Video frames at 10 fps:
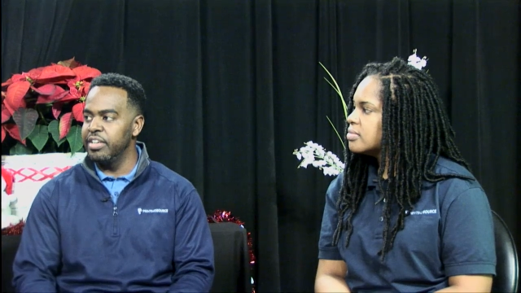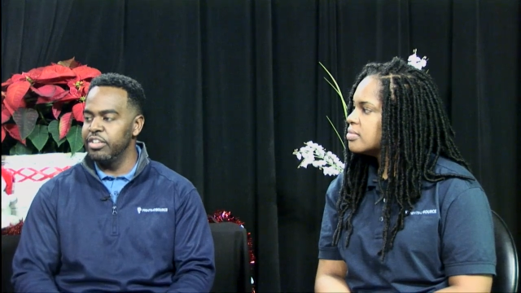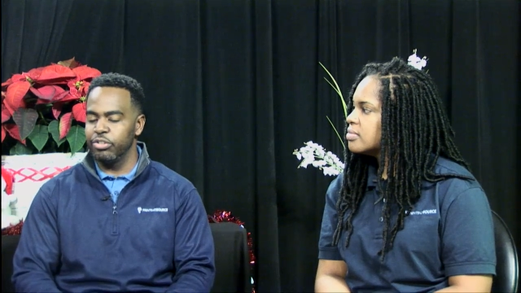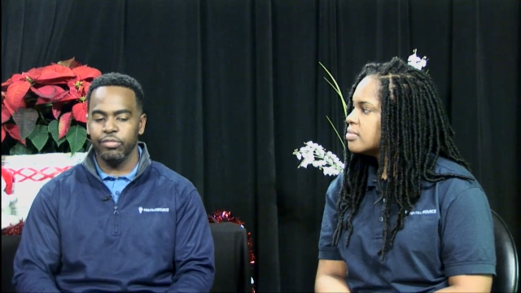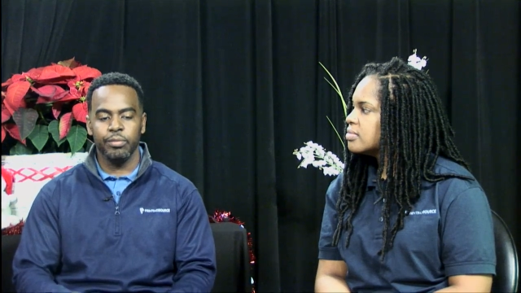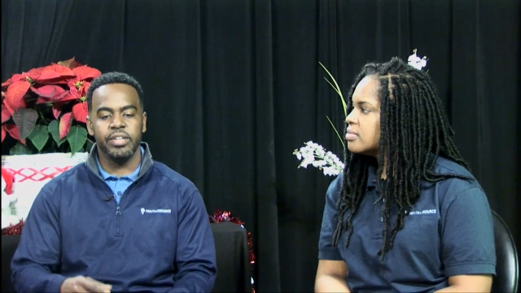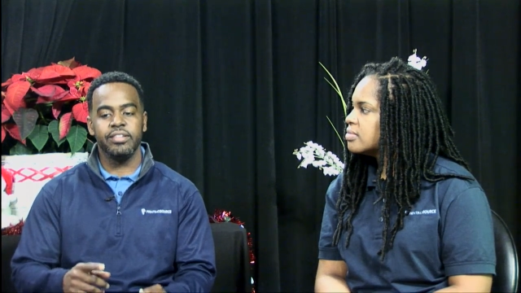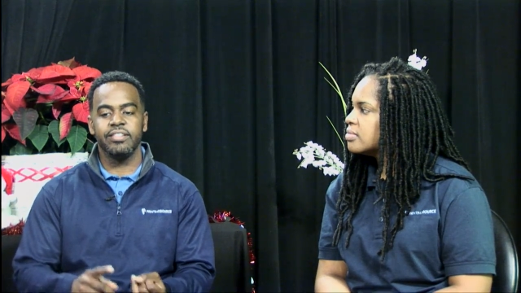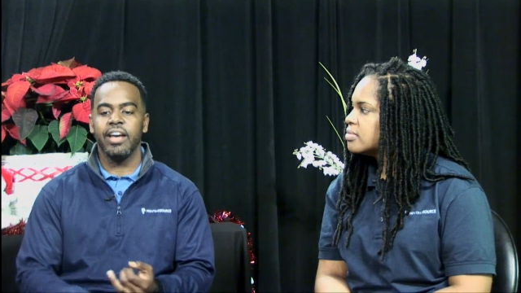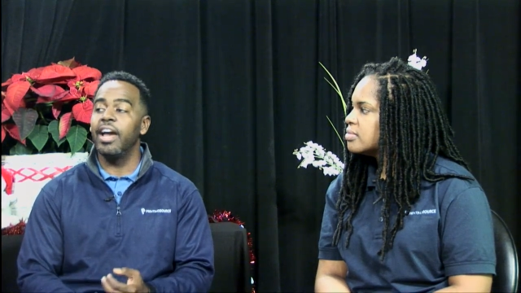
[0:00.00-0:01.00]
Speaker 1: So from the
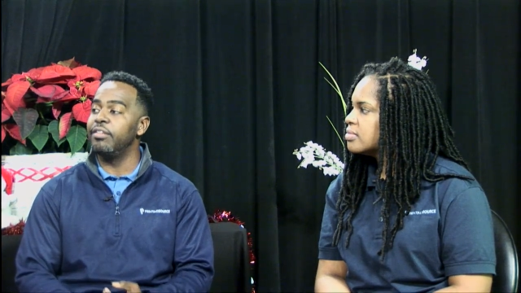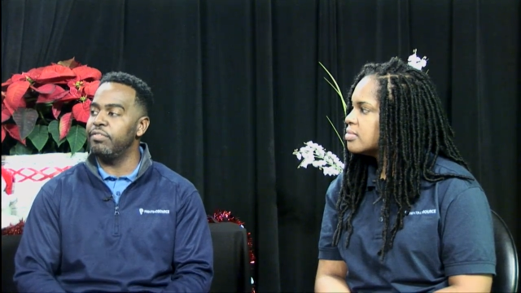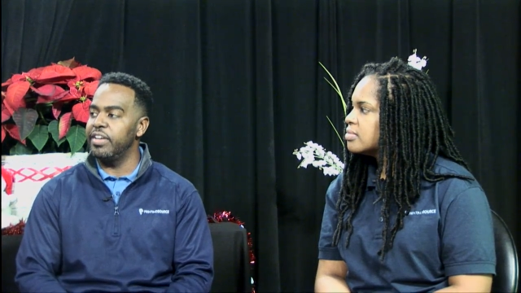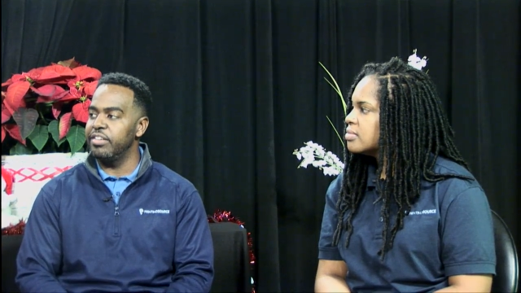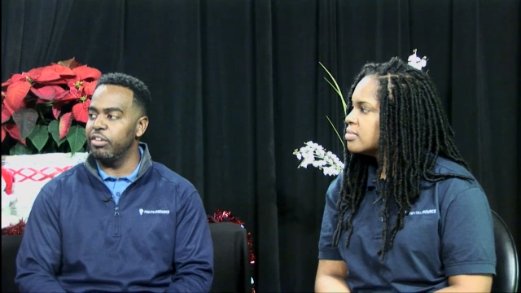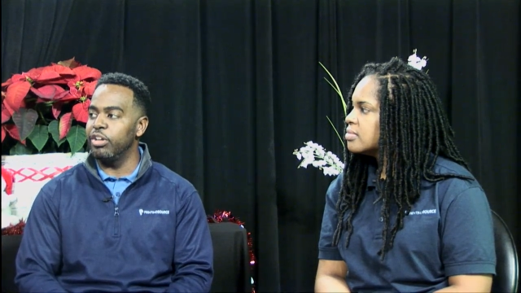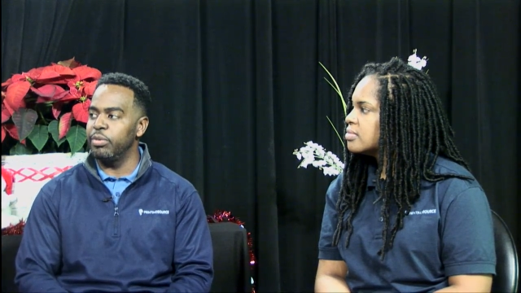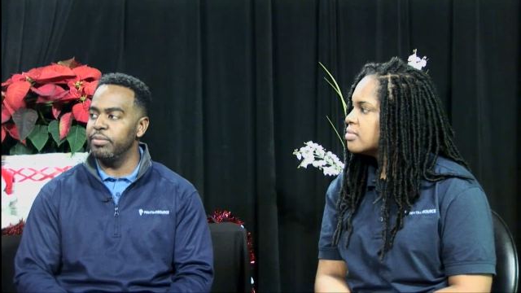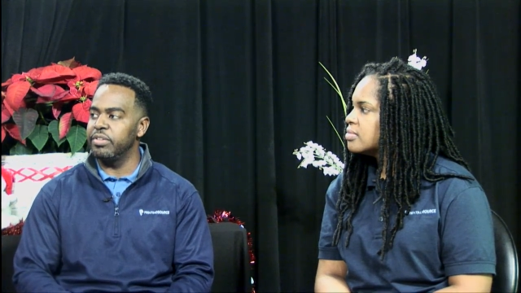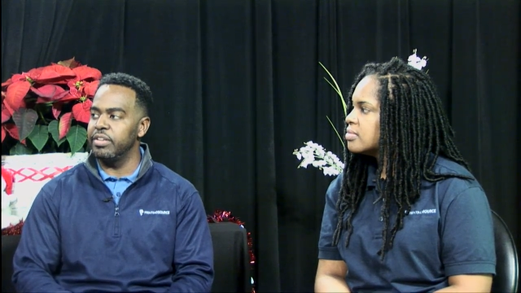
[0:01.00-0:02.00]
design phase all the way
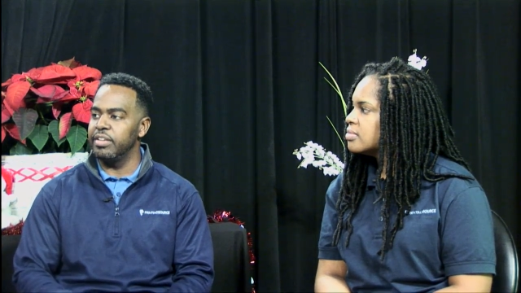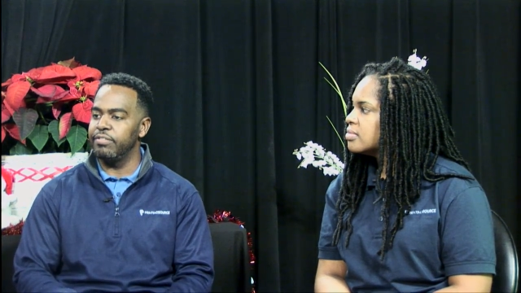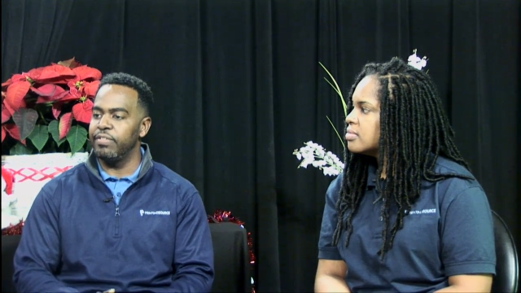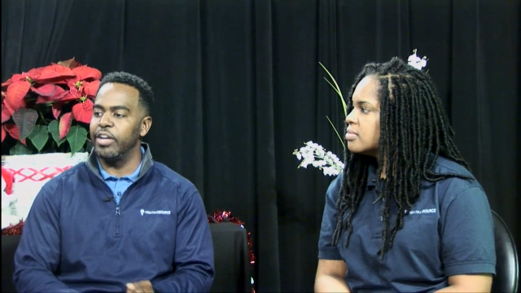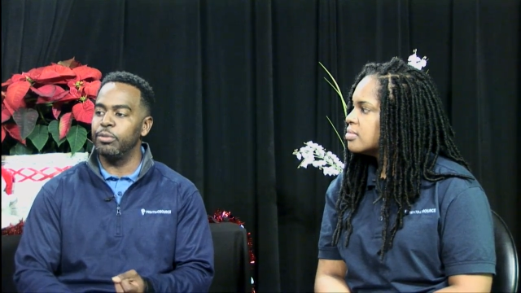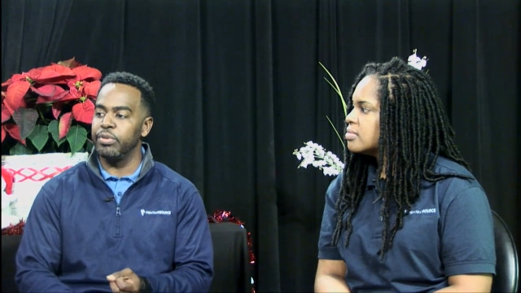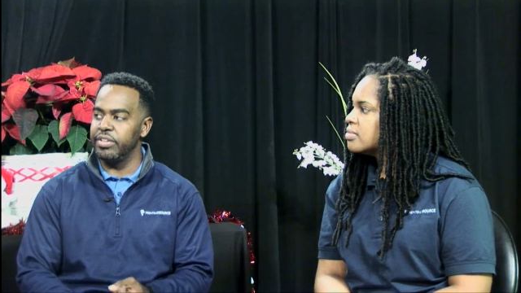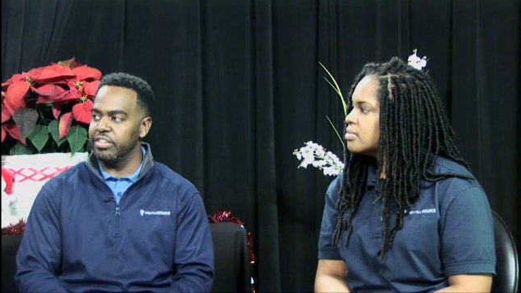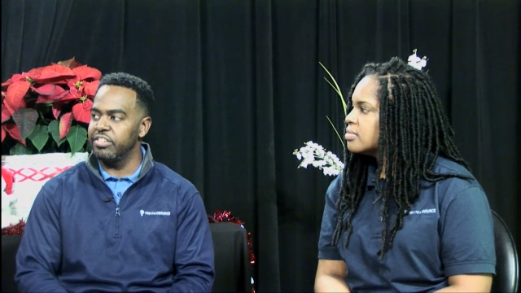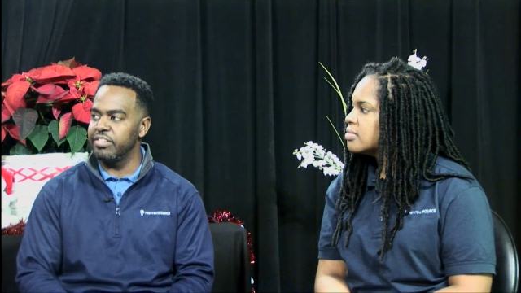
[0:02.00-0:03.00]
up to the final
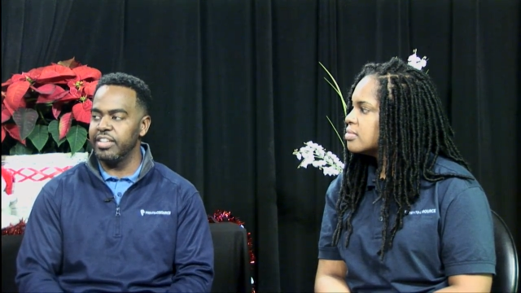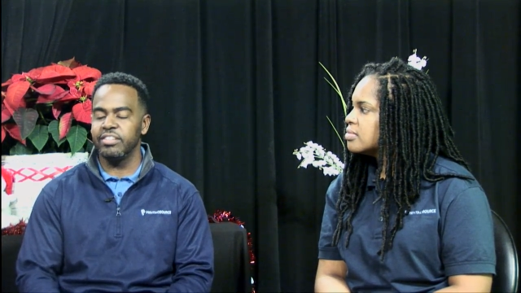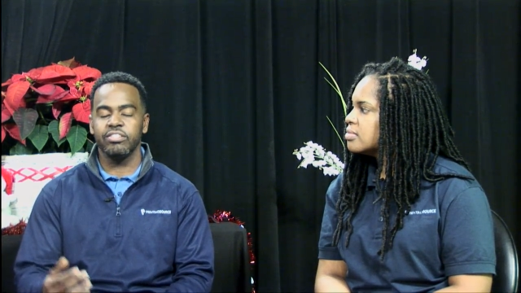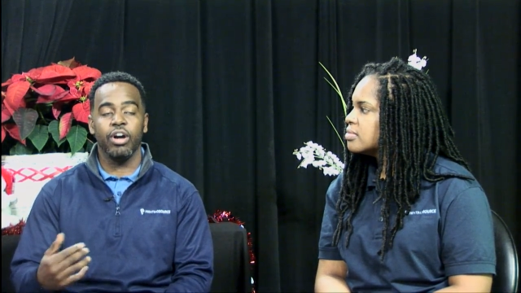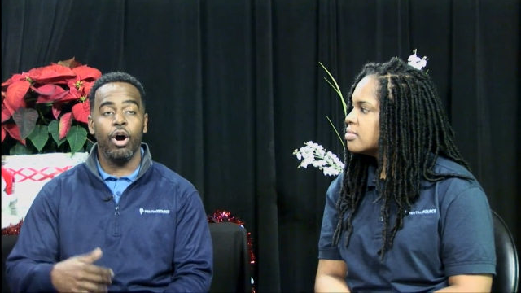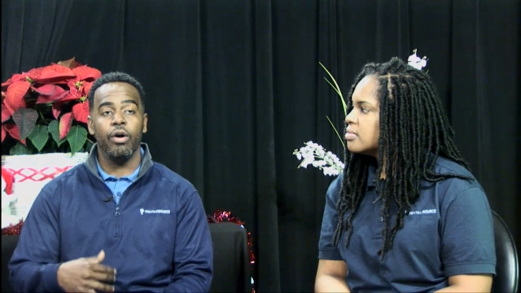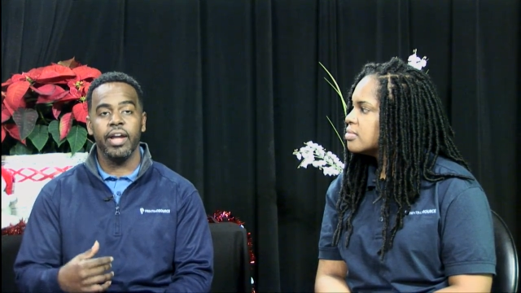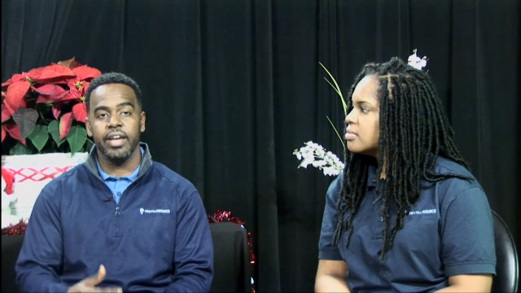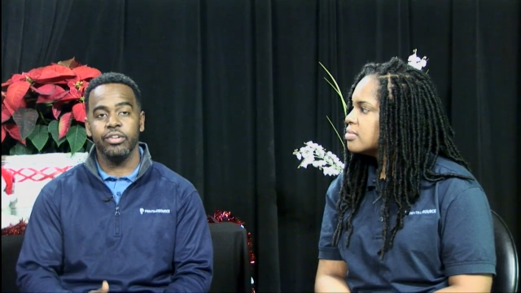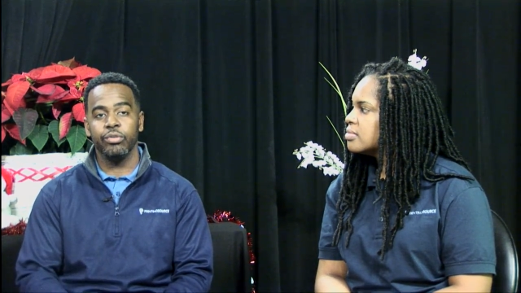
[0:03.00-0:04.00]
production stage, it's all
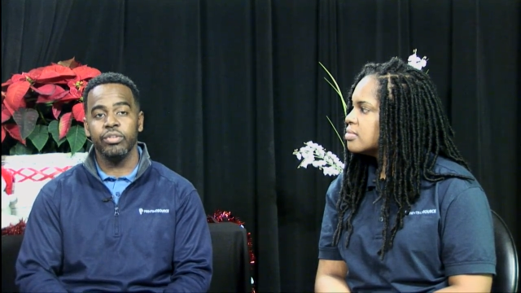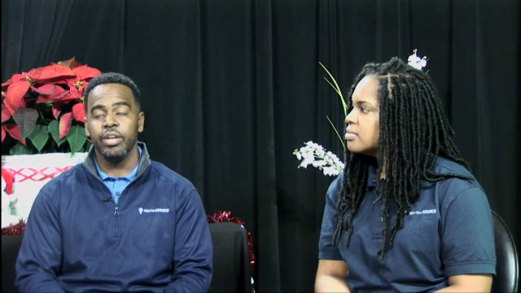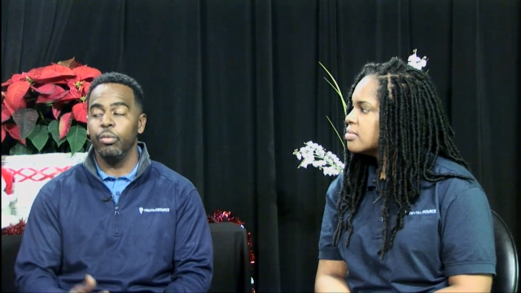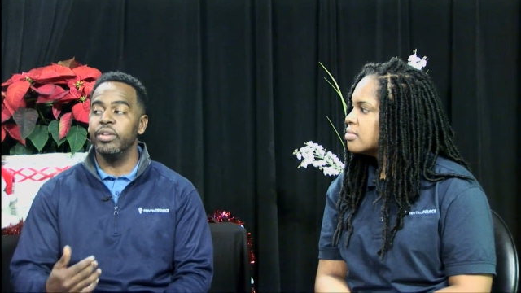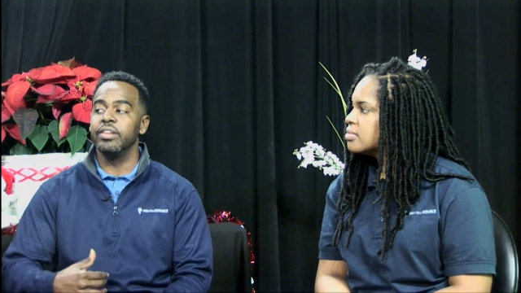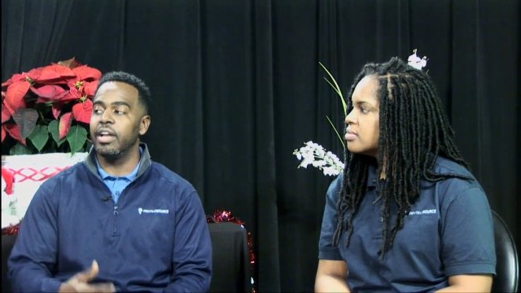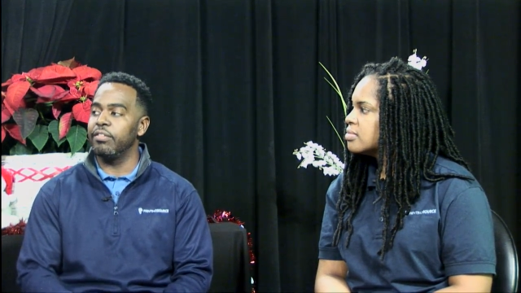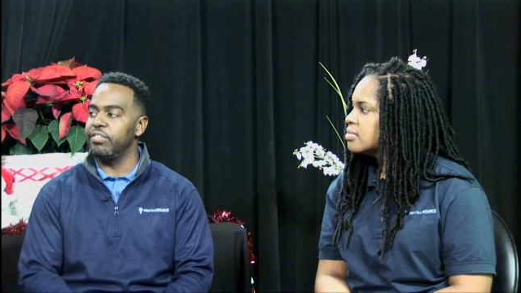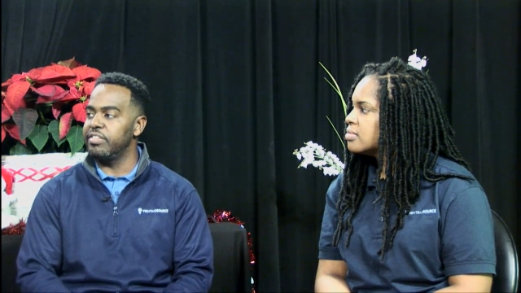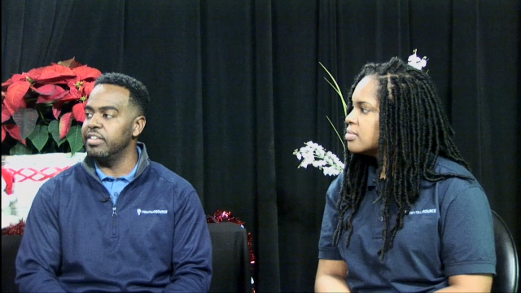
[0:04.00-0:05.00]
handled within our
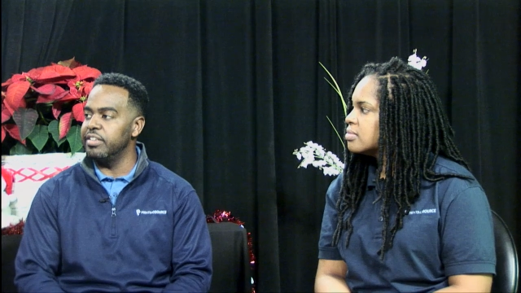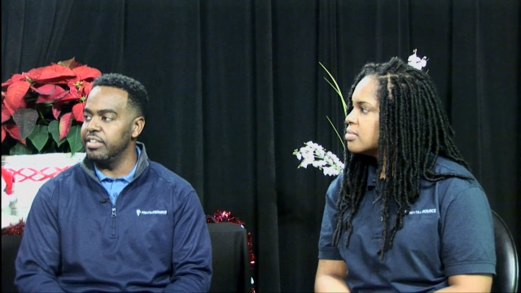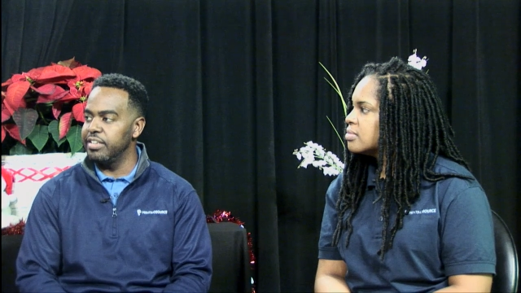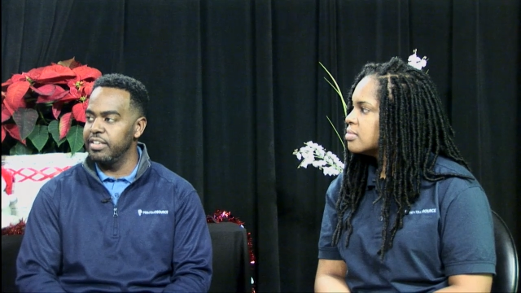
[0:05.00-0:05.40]
facility.